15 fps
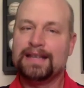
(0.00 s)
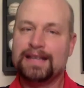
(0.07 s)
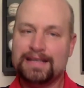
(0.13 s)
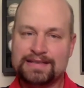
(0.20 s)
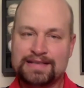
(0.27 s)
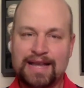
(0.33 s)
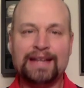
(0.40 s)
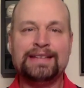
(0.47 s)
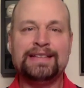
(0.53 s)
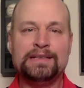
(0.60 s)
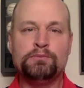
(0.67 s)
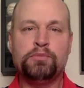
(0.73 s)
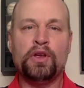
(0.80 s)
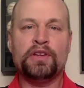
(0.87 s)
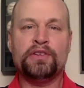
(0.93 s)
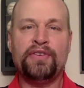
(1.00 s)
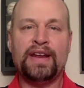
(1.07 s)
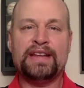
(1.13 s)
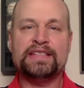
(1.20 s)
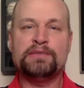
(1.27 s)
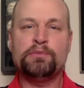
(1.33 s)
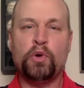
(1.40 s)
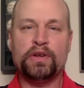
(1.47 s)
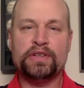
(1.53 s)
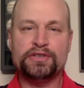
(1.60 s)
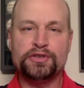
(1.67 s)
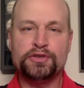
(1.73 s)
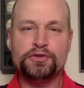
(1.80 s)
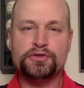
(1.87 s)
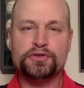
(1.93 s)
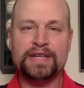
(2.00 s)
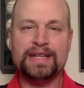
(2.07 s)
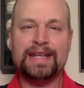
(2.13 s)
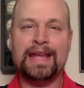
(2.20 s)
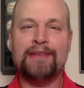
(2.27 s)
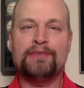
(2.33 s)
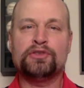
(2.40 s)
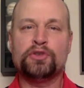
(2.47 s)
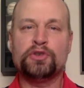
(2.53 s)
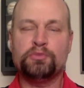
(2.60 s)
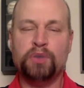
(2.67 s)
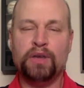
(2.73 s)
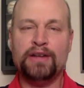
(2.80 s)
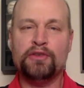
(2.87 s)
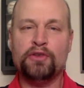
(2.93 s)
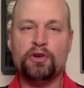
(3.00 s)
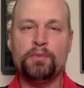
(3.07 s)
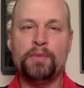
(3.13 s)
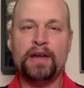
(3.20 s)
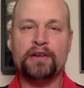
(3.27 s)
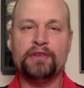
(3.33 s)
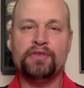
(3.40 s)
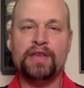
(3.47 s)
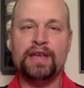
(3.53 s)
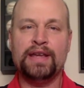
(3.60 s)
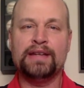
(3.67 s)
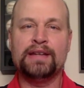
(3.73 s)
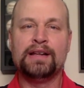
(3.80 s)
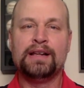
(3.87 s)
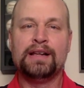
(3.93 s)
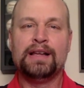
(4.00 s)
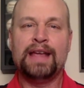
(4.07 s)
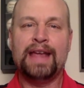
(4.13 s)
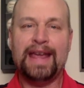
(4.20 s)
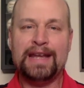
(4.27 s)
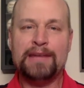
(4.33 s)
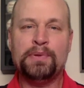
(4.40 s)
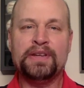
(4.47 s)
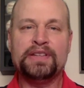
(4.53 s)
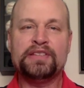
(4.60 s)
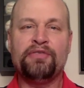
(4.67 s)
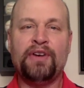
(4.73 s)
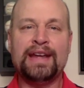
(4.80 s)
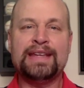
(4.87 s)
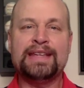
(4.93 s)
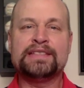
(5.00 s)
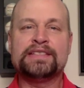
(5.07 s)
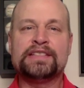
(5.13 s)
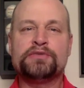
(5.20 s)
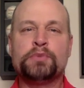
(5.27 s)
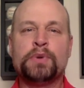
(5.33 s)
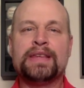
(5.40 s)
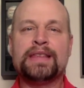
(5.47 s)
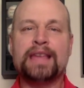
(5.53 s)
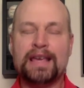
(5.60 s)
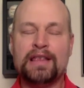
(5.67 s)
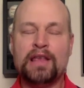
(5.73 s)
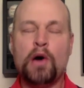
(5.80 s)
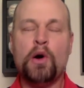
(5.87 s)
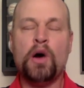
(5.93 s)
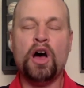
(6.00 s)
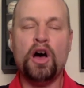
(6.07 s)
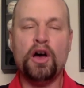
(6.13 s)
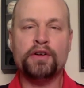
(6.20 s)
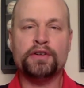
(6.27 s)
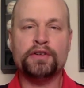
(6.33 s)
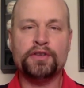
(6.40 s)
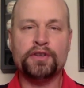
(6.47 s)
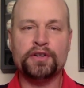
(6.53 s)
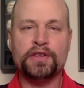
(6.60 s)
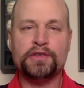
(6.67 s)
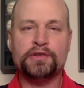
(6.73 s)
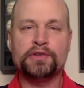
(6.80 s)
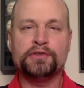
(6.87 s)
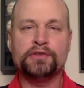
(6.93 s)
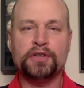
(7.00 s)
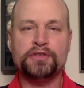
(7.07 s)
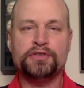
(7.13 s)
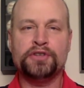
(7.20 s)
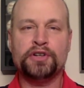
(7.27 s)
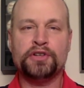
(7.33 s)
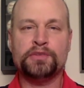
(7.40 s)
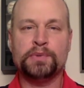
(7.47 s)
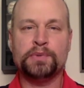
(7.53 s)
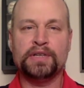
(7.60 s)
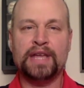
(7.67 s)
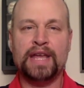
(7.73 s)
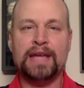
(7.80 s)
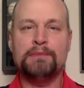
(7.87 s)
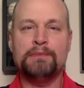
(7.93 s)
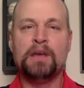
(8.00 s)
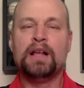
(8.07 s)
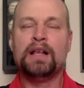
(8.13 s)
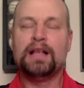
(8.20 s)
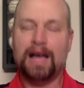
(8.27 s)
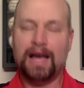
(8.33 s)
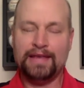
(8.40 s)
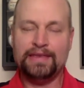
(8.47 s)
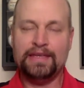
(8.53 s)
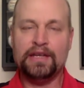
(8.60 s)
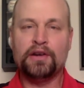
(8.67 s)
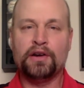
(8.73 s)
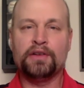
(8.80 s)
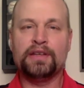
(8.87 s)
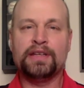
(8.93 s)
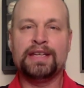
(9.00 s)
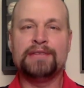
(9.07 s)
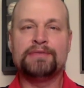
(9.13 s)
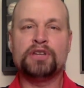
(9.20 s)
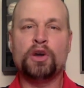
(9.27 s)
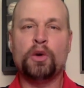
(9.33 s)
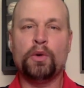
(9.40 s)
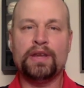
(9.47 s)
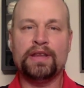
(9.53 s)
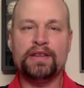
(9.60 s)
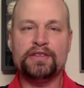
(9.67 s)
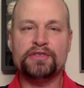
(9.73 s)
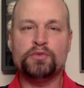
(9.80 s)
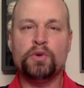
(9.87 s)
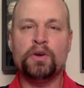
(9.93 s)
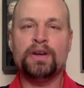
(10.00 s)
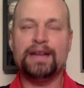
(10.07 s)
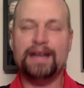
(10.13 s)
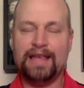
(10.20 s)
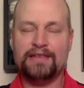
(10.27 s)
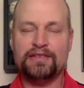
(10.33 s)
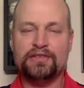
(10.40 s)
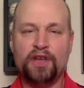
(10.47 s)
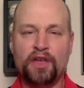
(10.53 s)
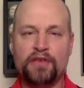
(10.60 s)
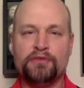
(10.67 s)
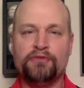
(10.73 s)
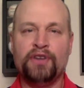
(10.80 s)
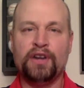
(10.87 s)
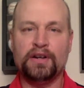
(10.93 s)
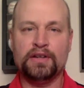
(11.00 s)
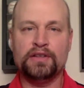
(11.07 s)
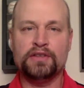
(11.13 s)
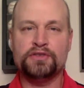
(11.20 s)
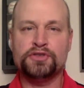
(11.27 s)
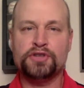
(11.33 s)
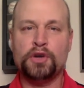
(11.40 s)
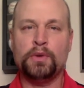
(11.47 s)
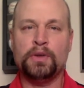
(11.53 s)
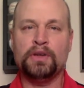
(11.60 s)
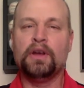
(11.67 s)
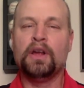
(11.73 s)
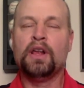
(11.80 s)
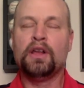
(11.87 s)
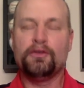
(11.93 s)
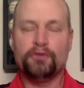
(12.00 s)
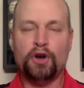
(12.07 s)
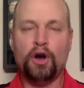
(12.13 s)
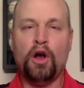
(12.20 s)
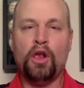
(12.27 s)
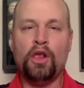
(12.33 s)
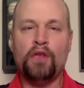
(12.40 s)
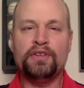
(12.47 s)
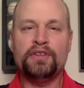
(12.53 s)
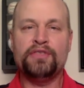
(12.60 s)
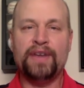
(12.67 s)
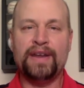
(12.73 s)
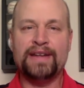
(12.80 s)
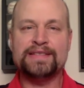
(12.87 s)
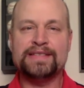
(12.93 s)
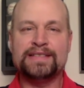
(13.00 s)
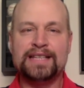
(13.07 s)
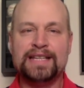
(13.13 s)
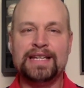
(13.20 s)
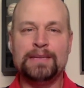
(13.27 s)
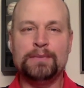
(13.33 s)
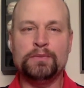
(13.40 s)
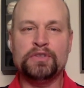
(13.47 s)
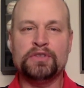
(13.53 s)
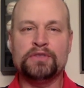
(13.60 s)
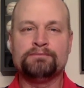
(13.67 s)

has 19-plus fantasy points 2 straight games, so he's playing a little better of late. And he plays the Vikings this week. They allow 133 rushing yards per game. I think Gurley keeps it going in this one and has another very good showing for all of his fantasy teams.